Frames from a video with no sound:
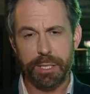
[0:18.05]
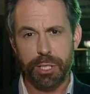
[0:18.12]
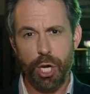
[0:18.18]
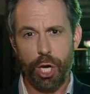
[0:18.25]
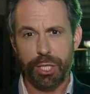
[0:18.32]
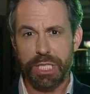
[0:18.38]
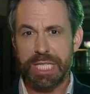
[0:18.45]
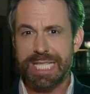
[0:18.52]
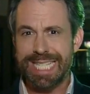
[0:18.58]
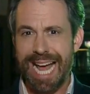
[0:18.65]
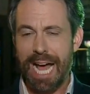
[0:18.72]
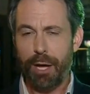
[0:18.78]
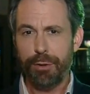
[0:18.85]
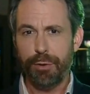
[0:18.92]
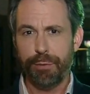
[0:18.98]
it's called
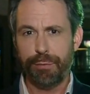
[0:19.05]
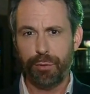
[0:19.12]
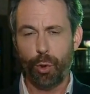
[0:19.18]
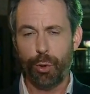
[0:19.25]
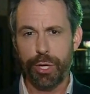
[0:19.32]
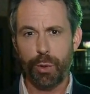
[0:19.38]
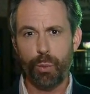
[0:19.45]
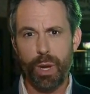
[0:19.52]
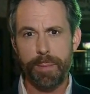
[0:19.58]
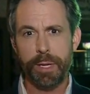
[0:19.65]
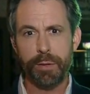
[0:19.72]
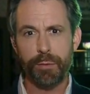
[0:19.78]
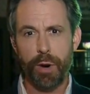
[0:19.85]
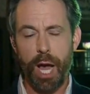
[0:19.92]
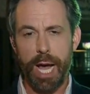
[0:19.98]
South Florida
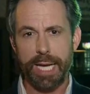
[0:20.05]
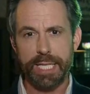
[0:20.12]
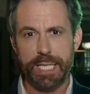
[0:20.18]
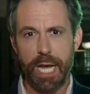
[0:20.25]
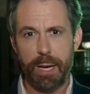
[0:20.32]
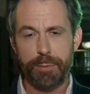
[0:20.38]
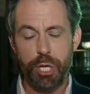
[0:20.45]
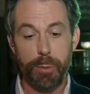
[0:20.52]
Women Rise Up,